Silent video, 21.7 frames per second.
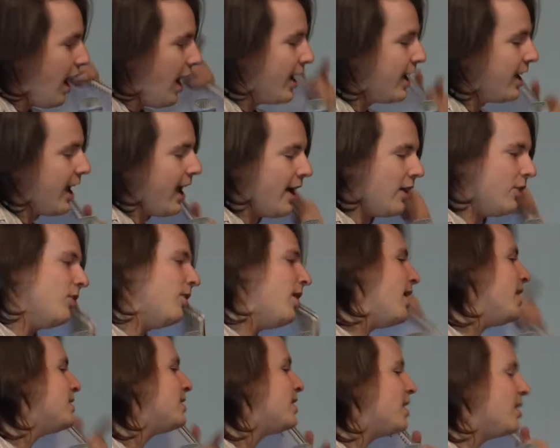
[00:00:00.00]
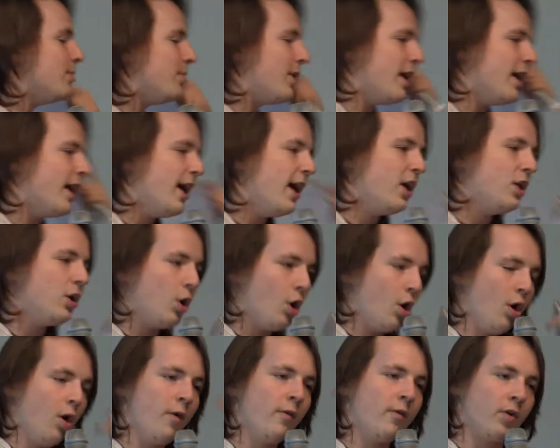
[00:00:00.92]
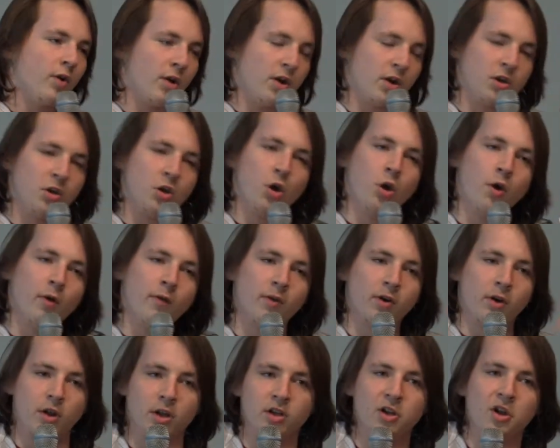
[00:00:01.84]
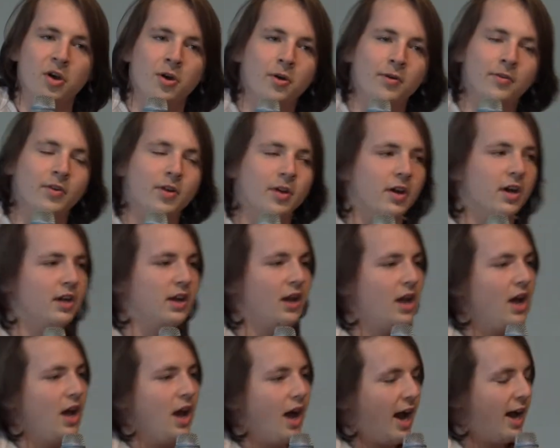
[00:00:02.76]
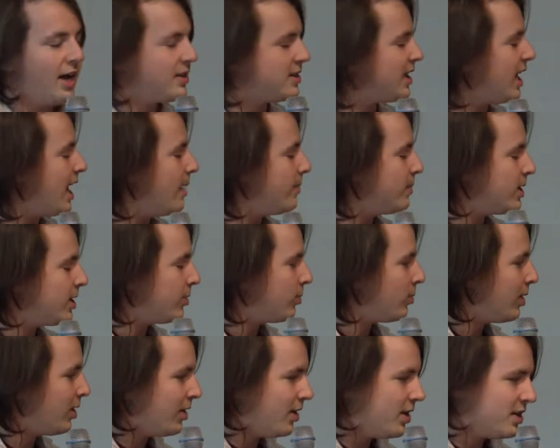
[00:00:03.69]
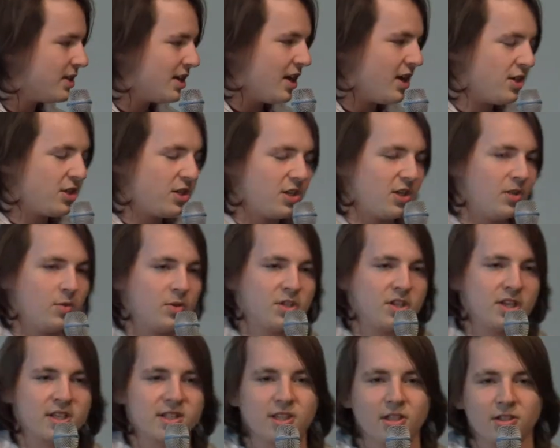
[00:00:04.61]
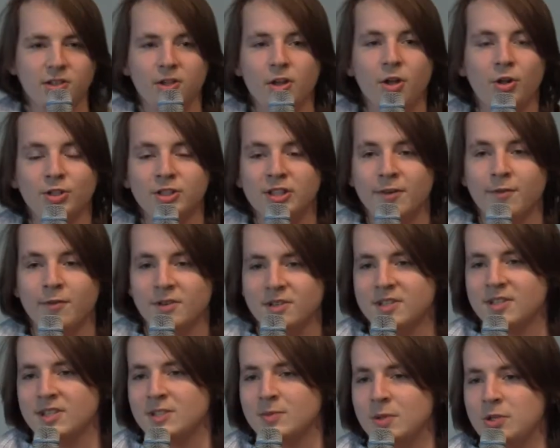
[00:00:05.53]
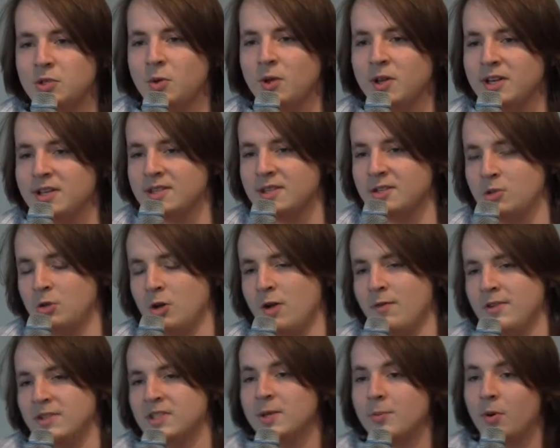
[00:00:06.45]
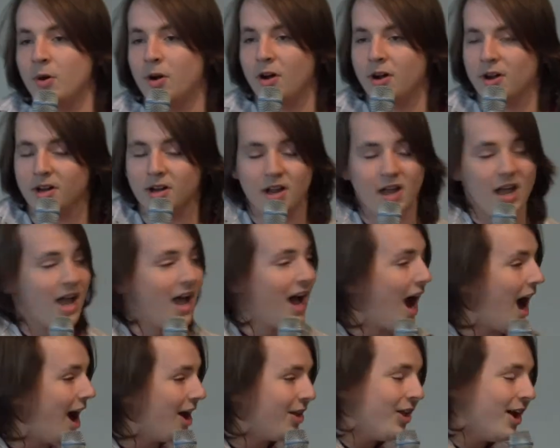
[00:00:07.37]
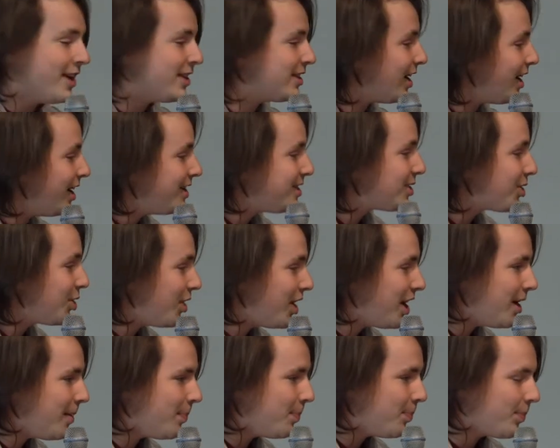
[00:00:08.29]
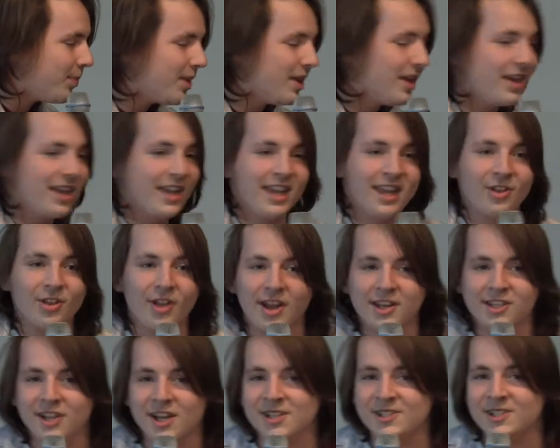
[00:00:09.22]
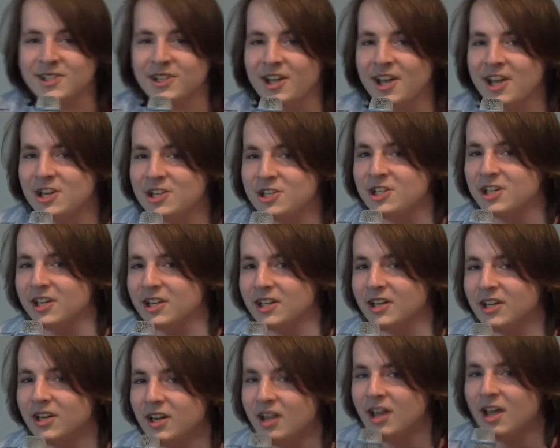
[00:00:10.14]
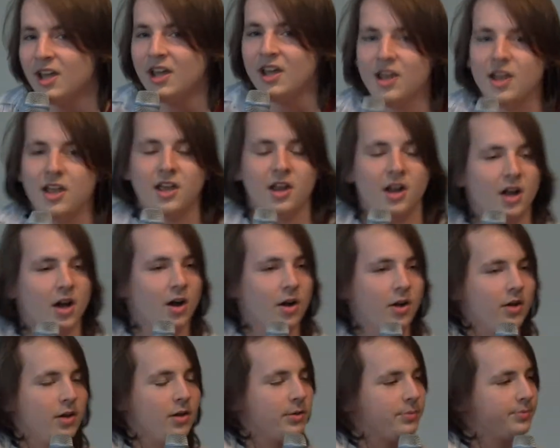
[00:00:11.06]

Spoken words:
I analyzed it in my head over and over and over, and I just came to the realization it was just the little differences between us that drove us apart. I liked ice cream, he liked isolation, you know?